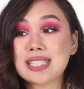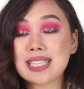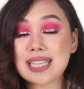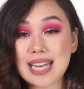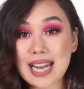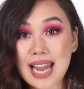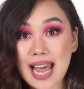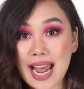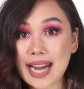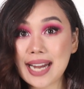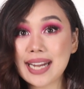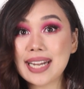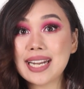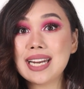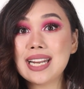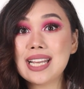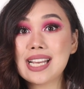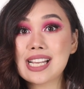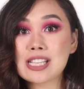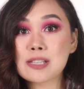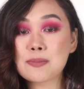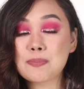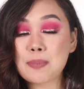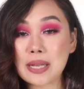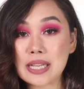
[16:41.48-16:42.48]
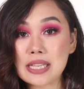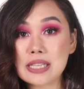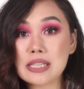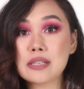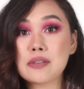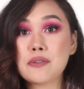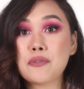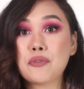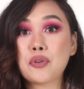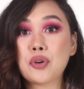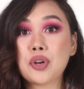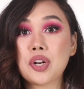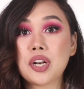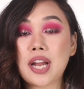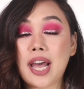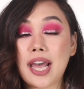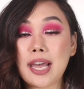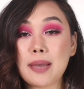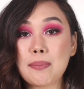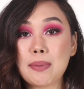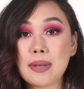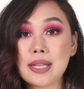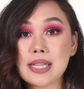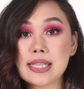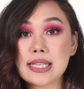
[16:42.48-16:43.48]
slightly expensive for an
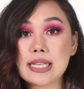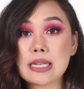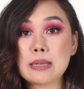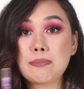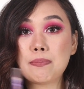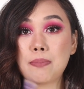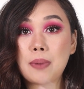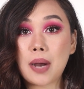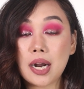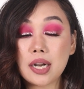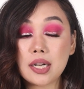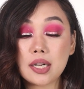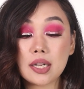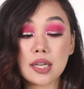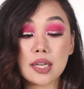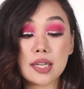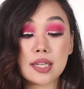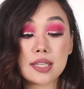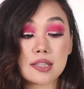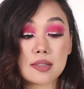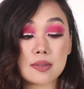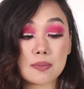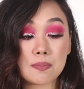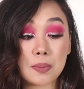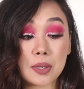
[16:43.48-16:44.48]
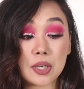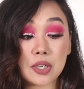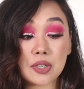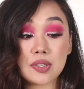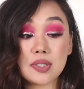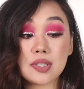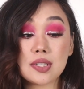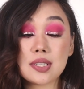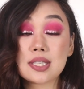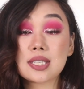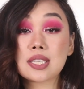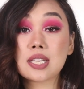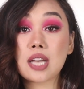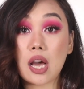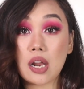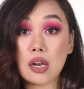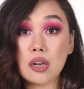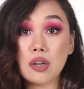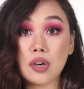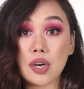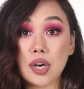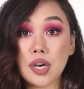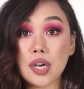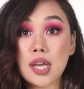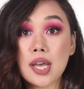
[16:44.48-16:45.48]
eye pencil, but it's because it's
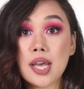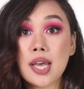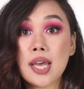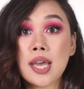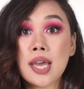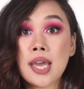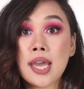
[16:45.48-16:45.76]
colored,